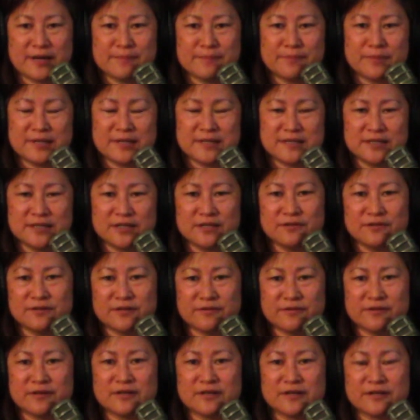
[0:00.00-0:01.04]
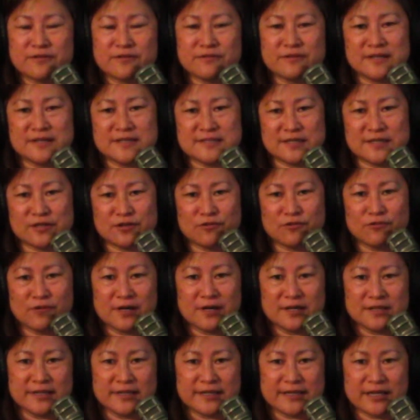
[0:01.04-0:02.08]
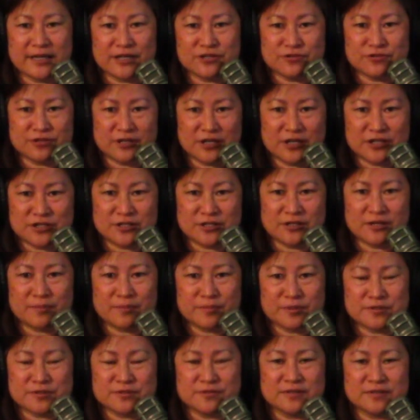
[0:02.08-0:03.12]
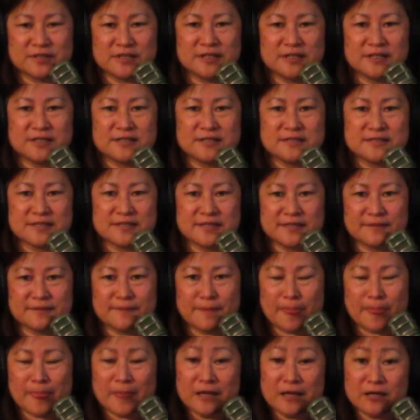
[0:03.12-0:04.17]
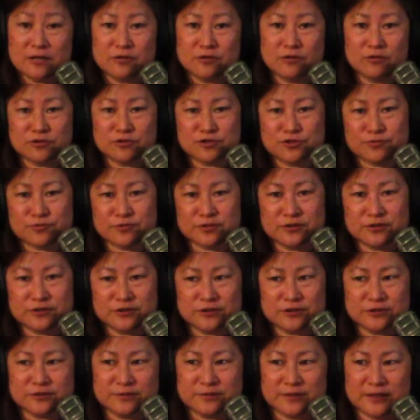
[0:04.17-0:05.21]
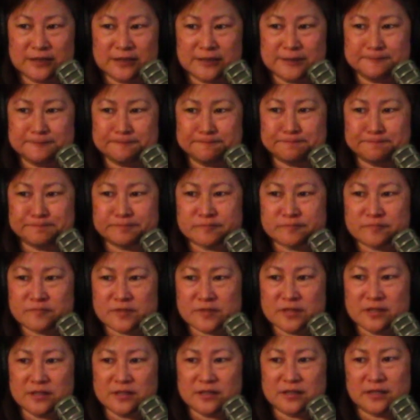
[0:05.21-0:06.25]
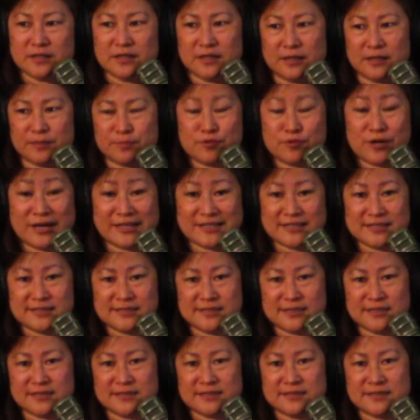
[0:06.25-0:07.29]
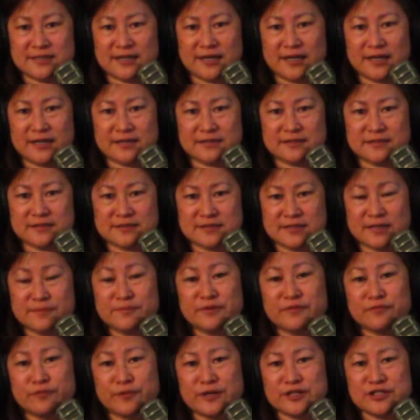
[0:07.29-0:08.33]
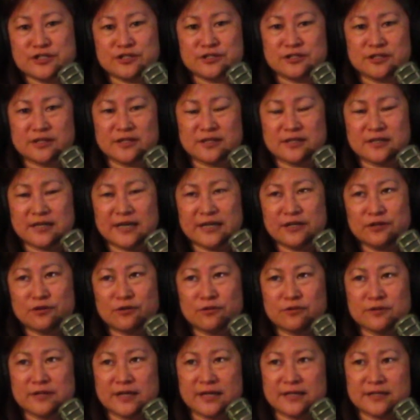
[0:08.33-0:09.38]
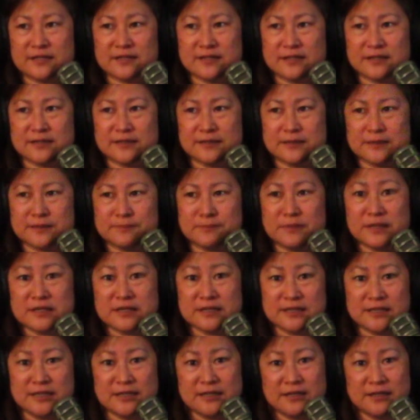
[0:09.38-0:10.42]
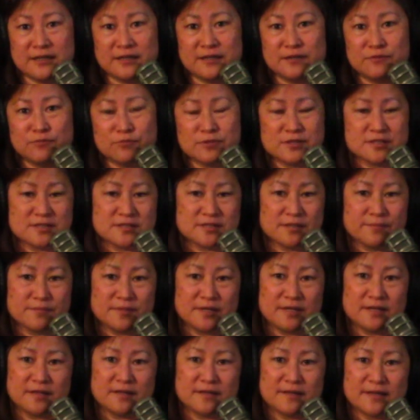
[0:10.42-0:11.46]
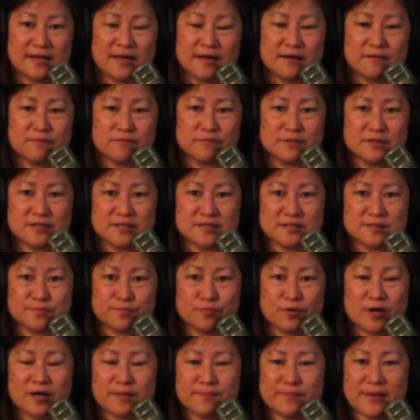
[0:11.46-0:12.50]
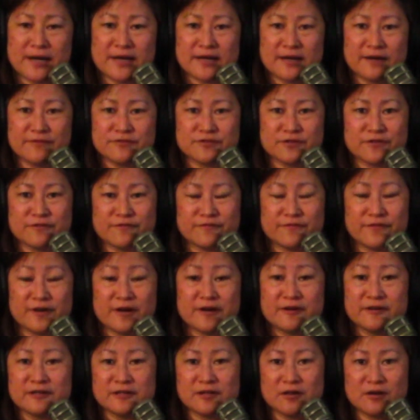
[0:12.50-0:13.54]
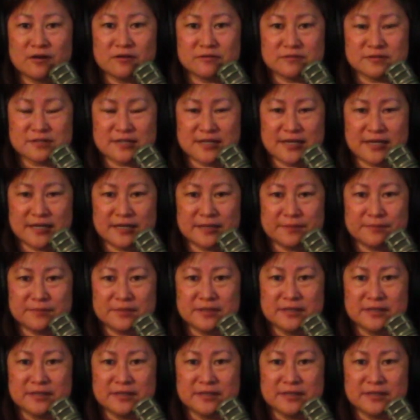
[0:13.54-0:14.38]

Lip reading: but, there are other things that go on like education opportunities and cultural practices, that some of which I know that the makahiki was something that was brought back after a very long time